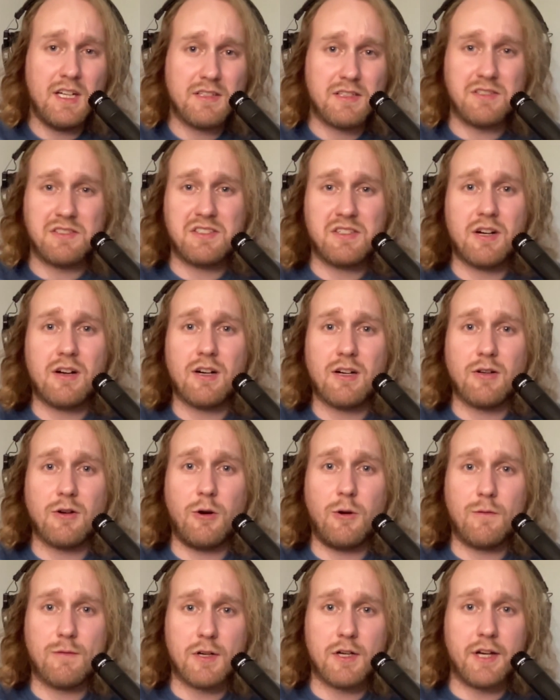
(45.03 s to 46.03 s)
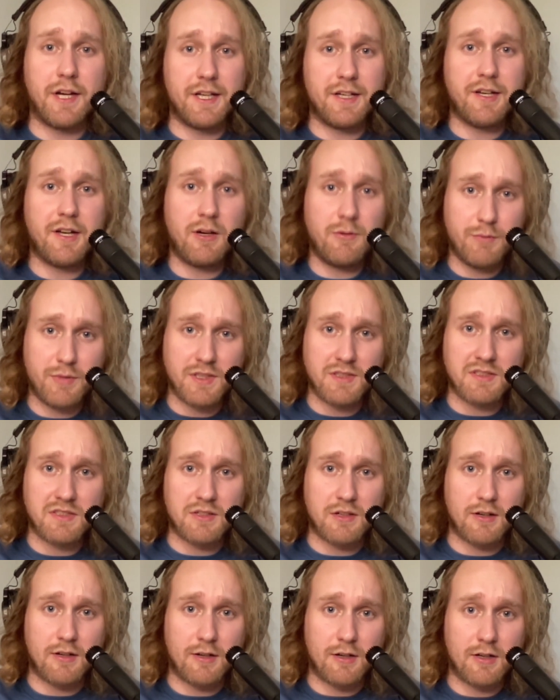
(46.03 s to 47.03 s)
to start over incumbent
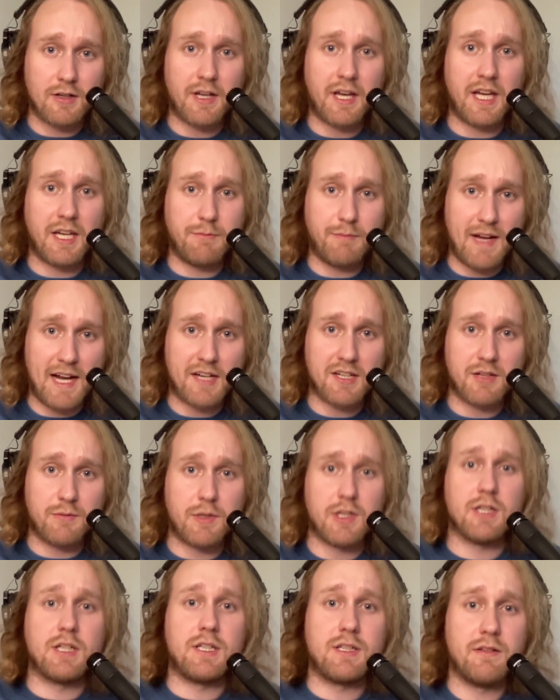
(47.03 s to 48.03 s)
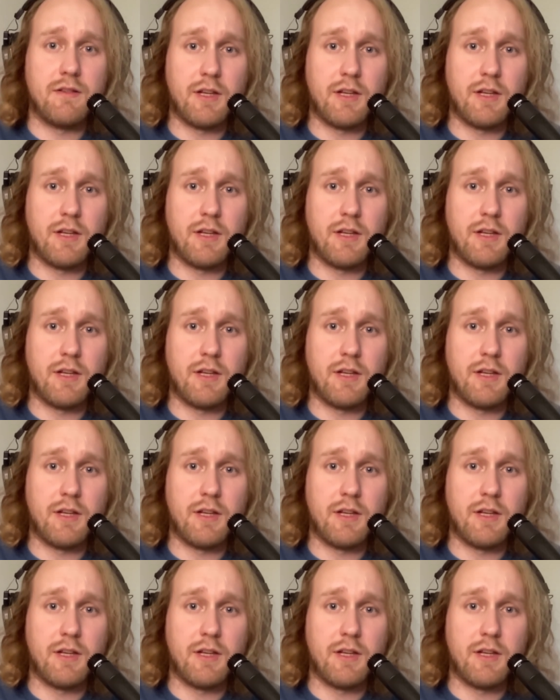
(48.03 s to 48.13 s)
starter Cade McNamara,